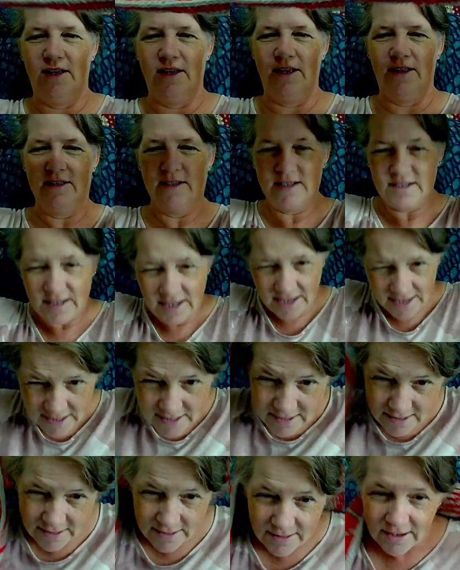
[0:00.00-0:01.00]
Looks like a
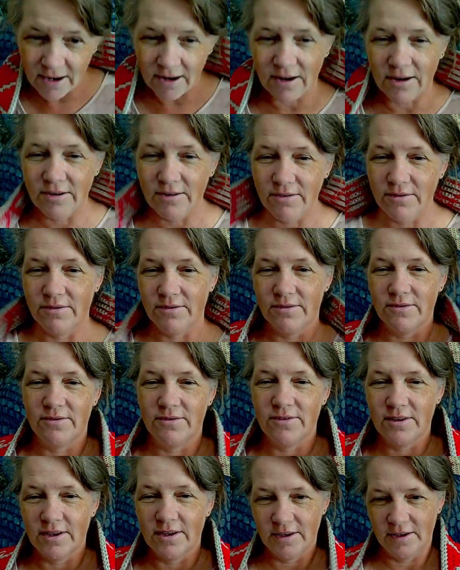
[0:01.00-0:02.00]
scarf.
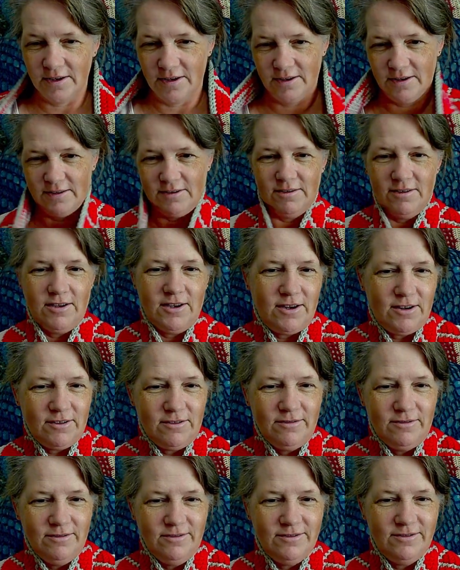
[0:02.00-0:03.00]
Yeah.
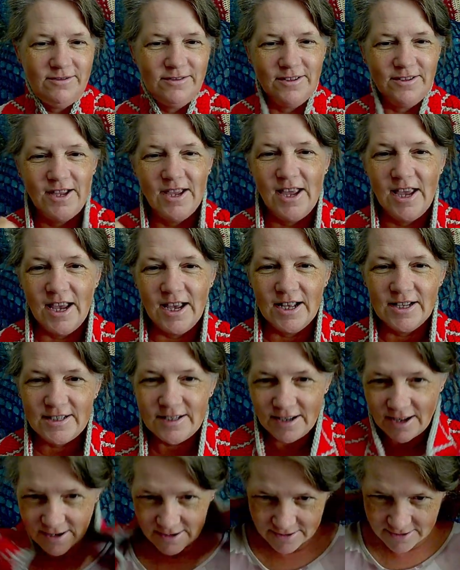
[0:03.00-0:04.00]
It's
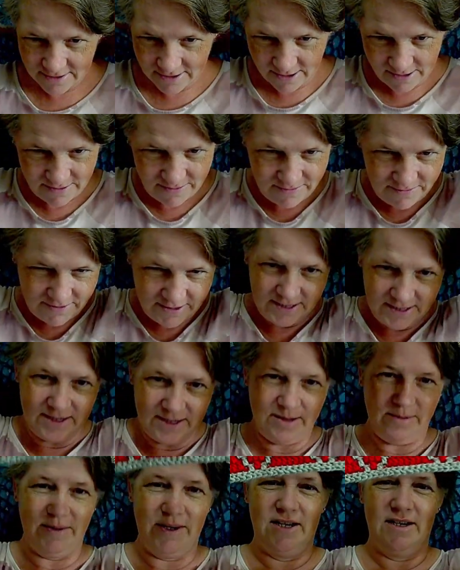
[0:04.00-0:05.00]
not a scarf. It's
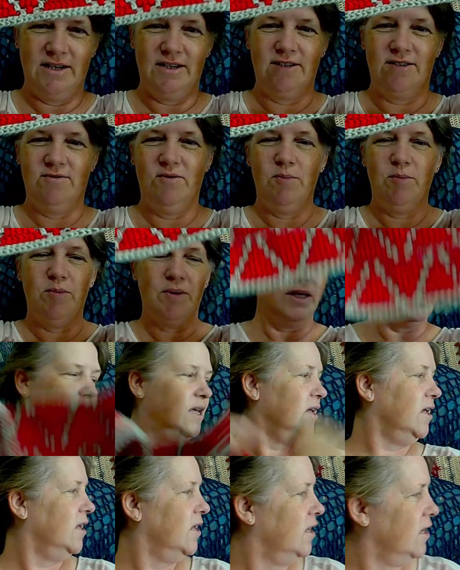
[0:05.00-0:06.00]
the beginnings of a
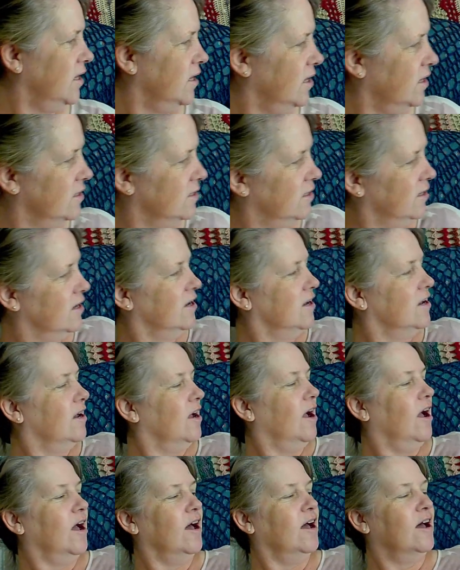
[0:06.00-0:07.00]
blanket. Yet,
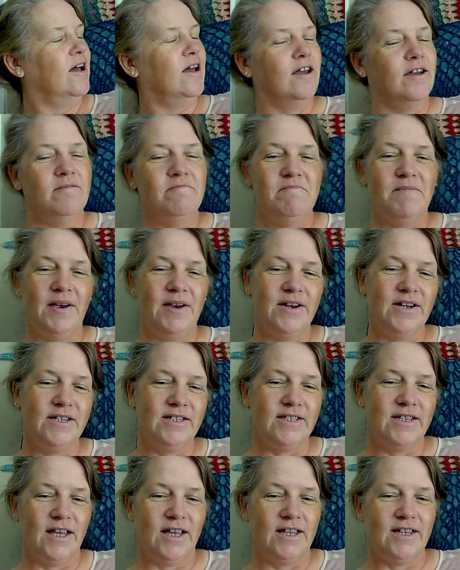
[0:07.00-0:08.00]
Mary
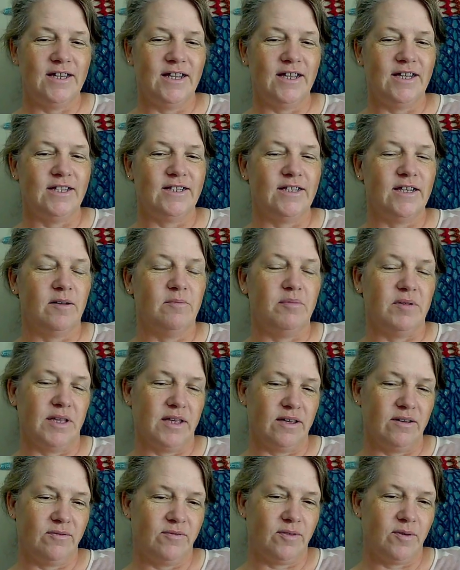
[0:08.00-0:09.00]
said it's a
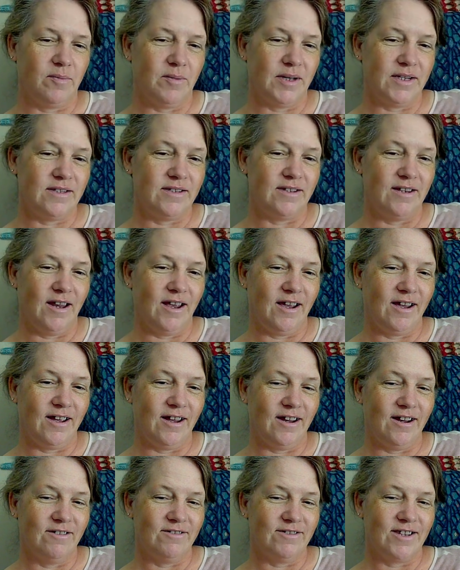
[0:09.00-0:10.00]
blanket for my snake.
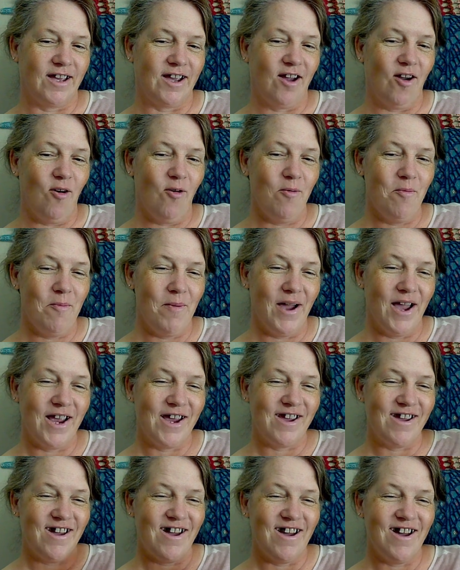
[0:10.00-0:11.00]
And I was like, oh my
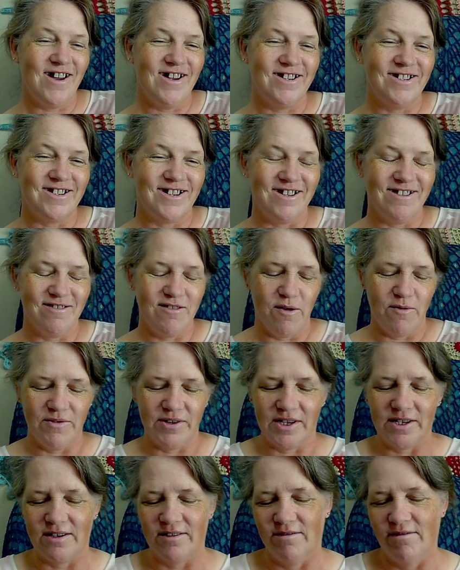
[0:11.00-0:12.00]
gosh, I love
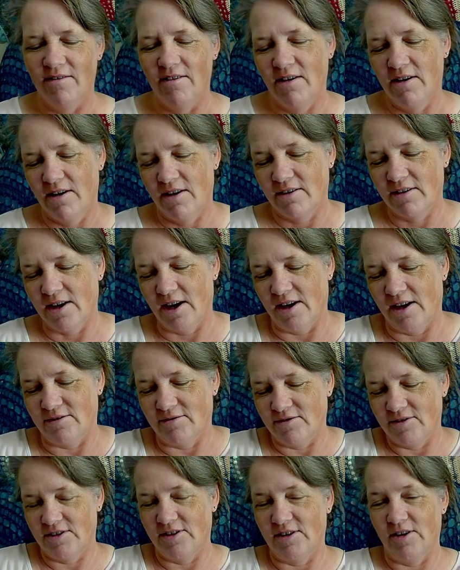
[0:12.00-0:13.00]
it. Okay,
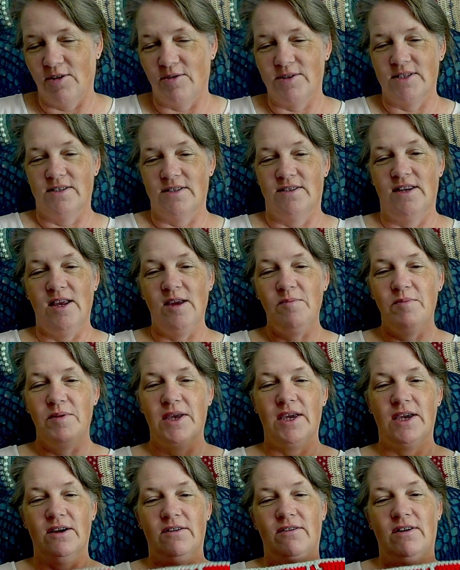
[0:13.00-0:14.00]
so it's a snake
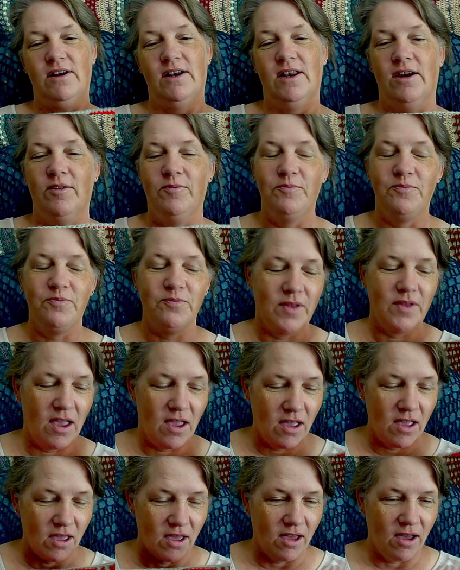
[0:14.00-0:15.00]
blanket right
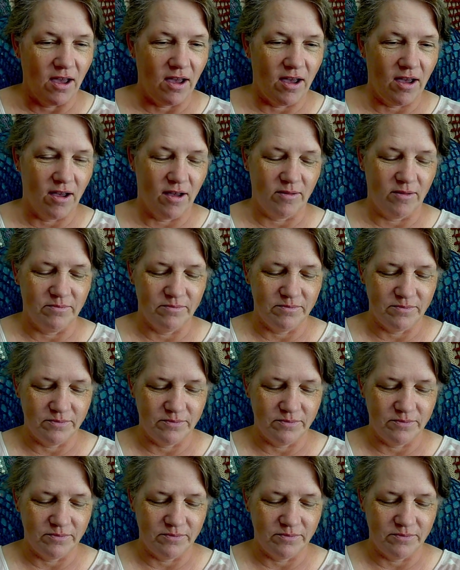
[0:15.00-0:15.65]
now.